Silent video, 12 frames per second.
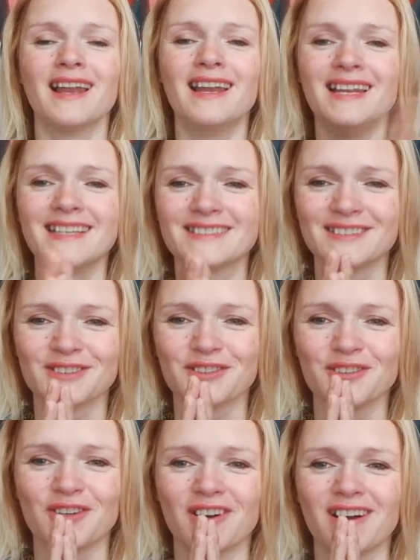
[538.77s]
Listen to
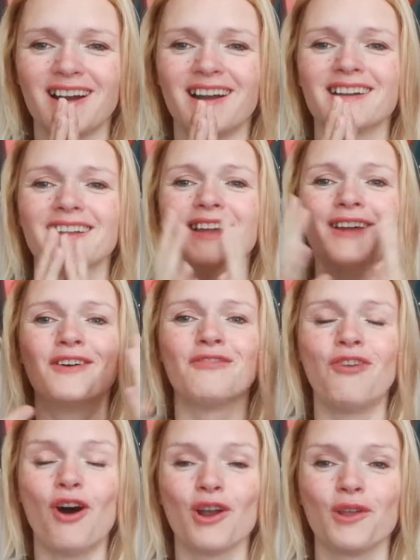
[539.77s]
your heart.
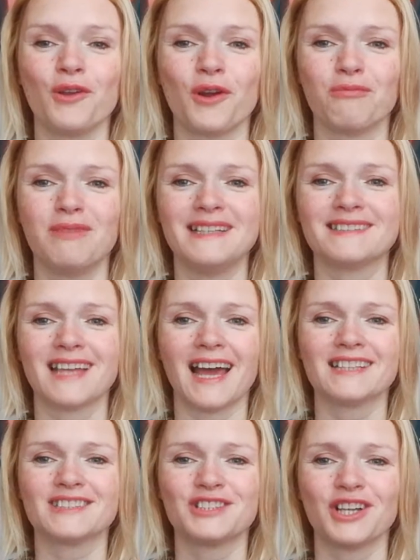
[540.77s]
Follow your bliss,
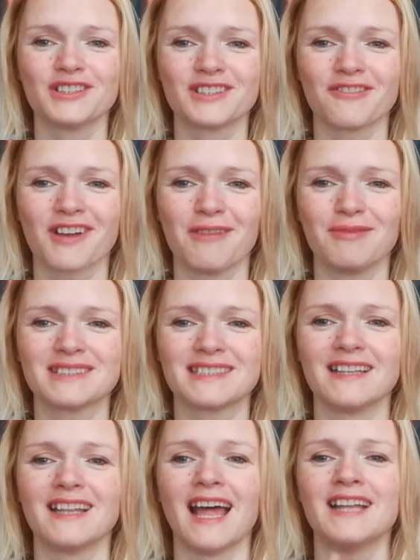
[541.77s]
as Joseph Campbell
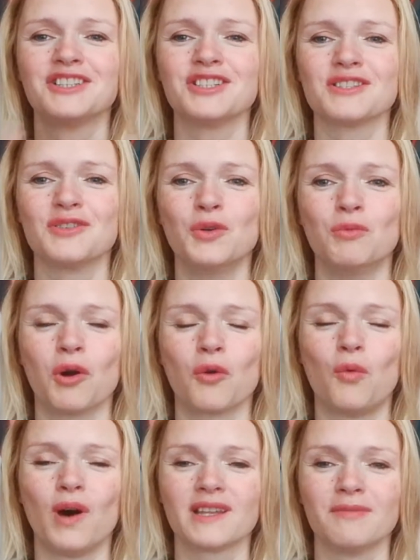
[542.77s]
said, and just do more
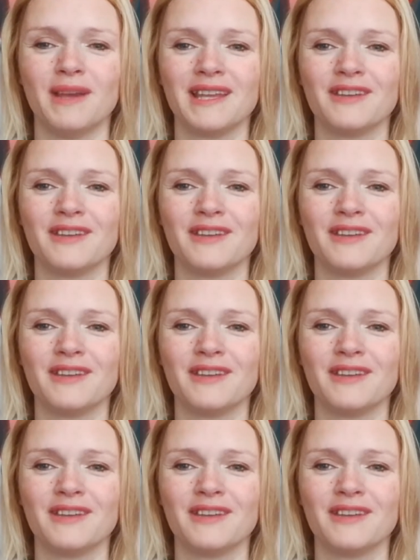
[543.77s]
what makes